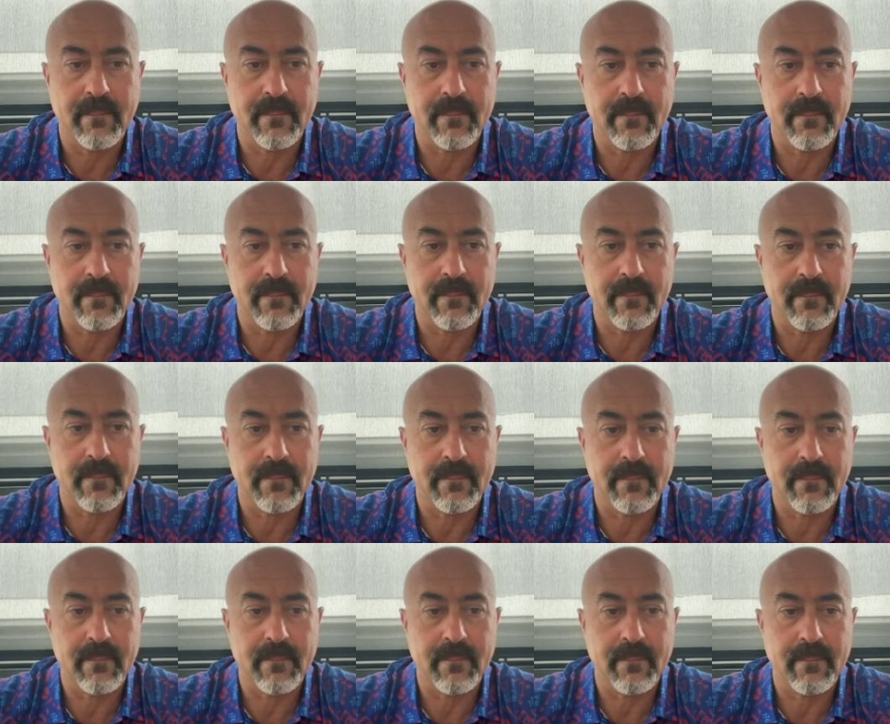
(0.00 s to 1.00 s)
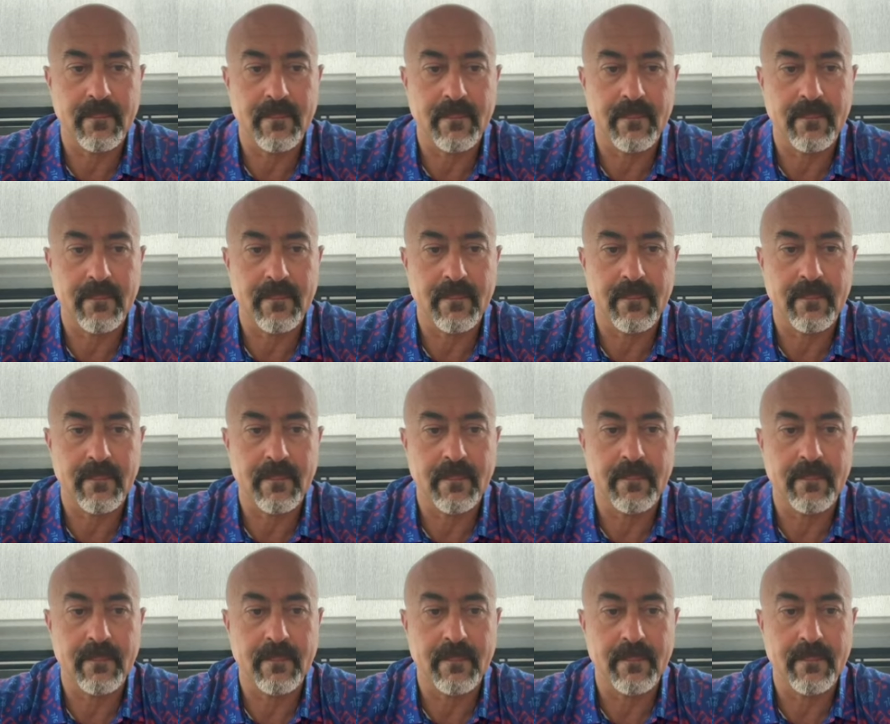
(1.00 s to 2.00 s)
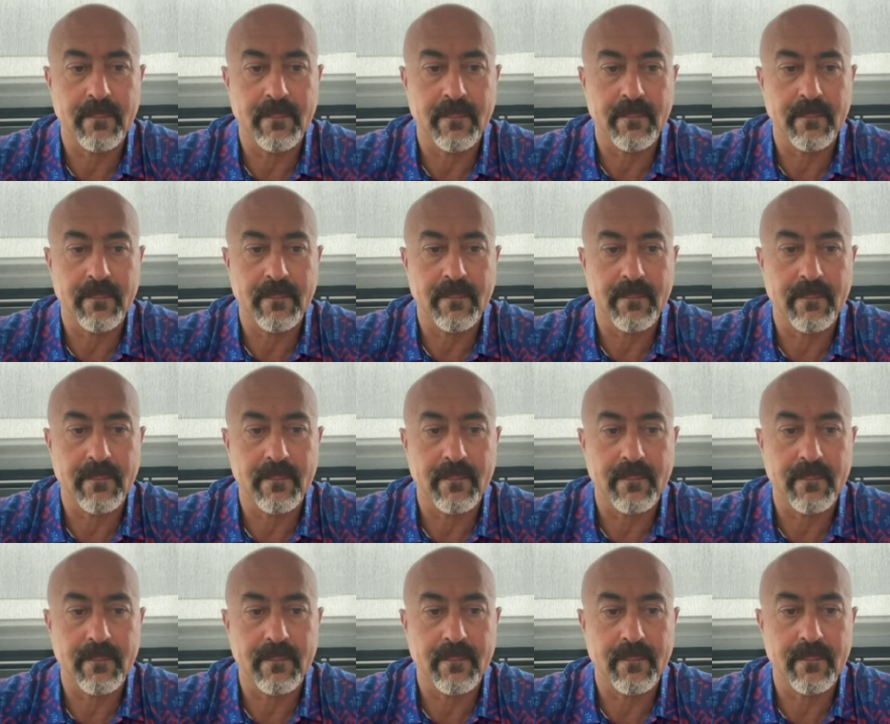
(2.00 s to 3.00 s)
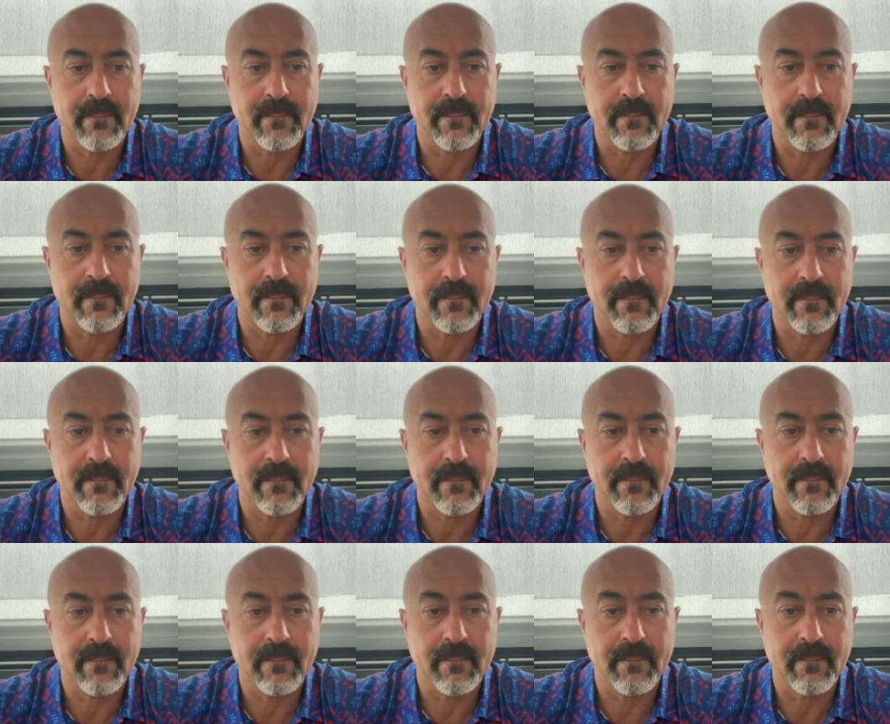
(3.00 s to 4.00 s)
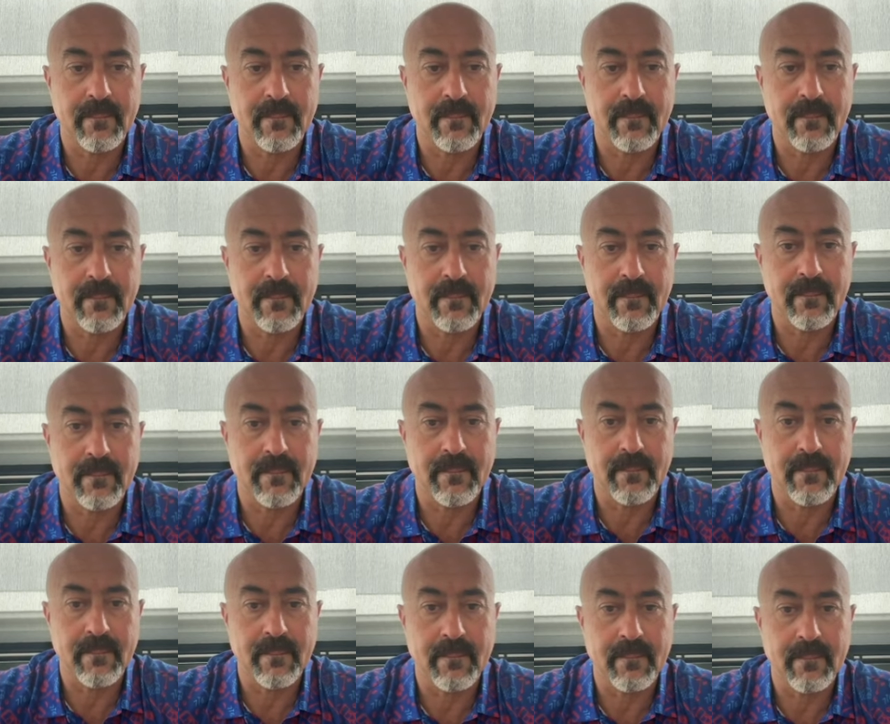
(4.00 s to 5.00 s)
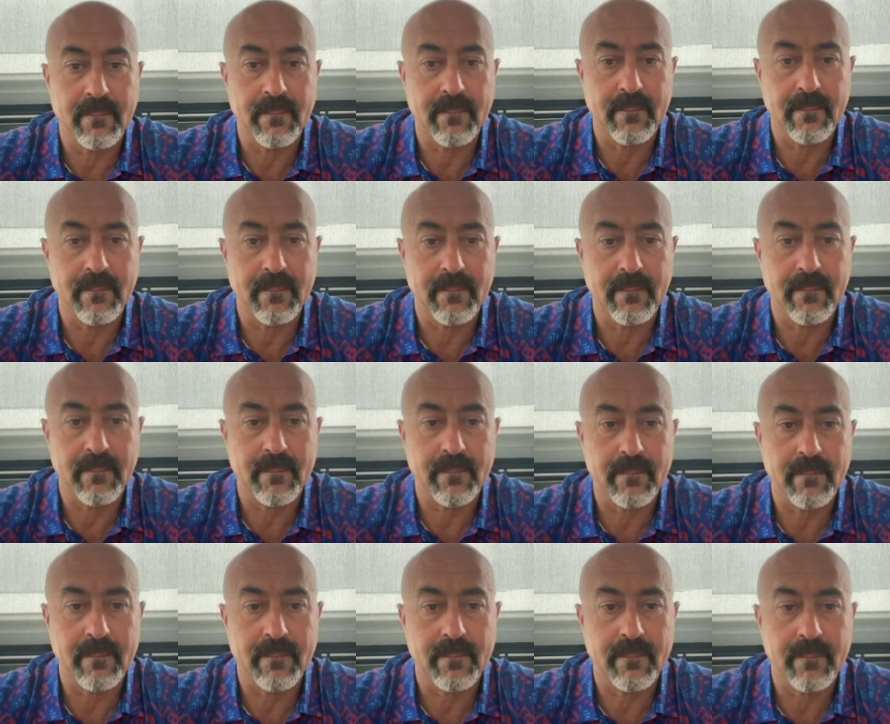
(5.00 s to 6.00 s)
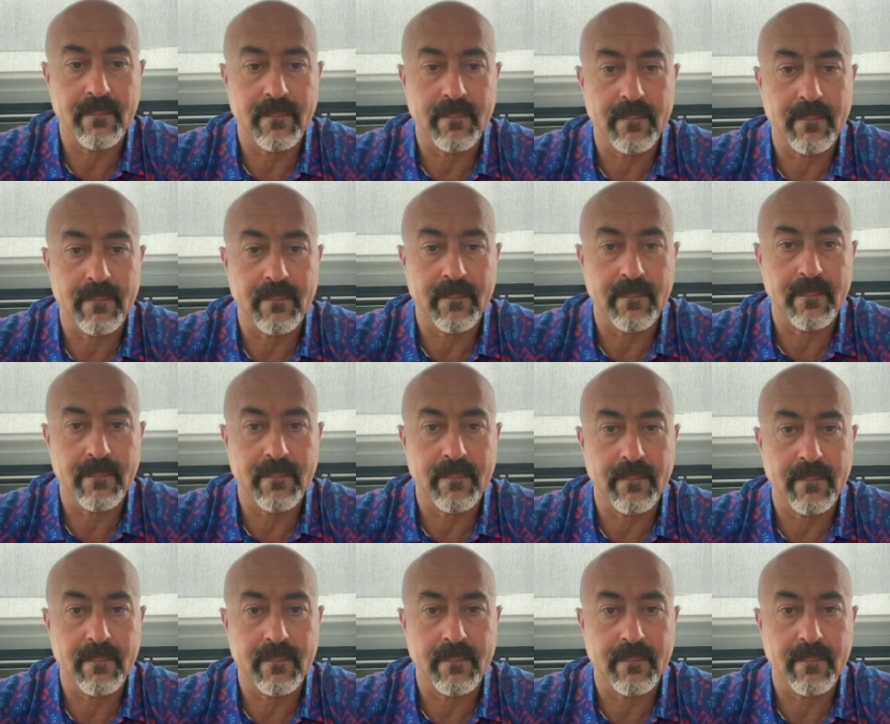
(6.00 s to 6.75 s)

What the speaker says: The person shown says nothing.